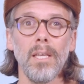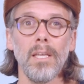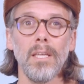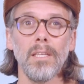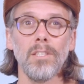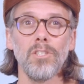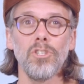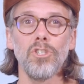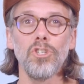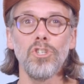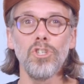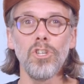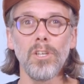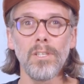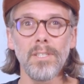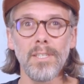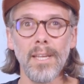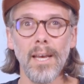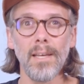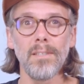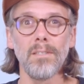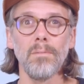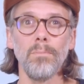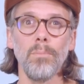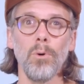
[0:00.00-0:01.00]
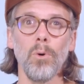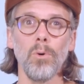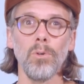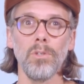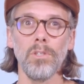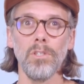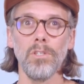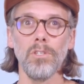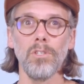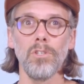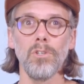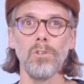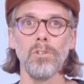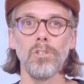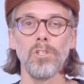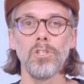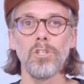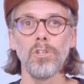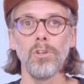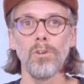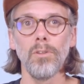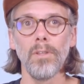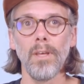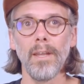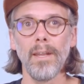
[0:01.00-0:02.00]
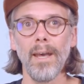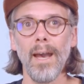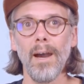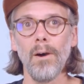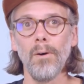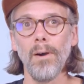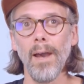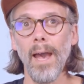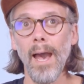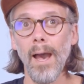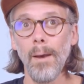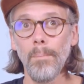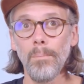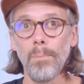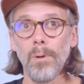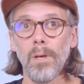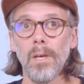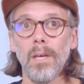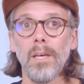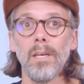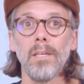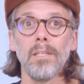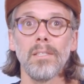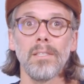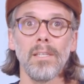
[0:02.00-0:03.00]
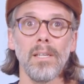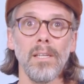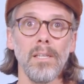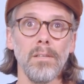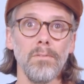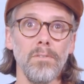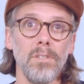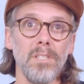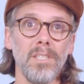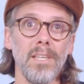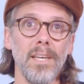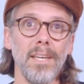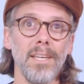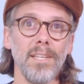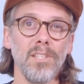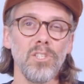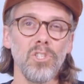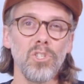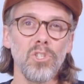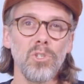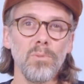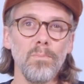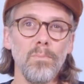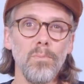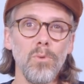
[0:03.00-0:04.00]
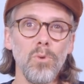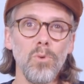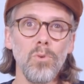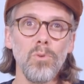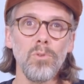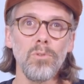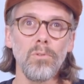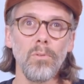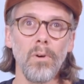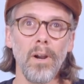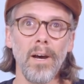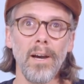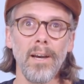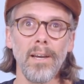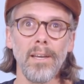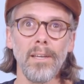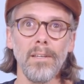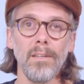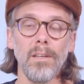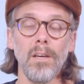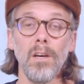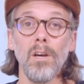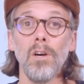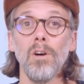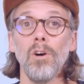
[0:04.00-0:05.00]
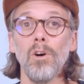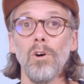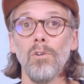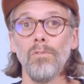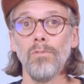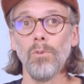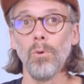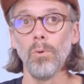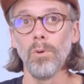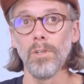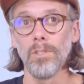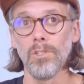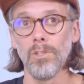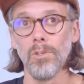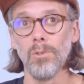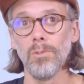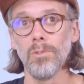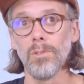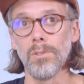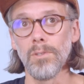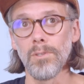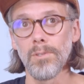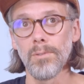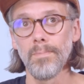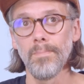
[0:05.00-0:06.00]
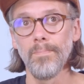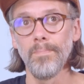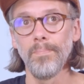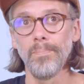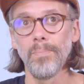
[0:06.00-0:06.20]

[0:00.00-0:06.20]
it's just as important to ensure that our app delivers a smooth ride for its users.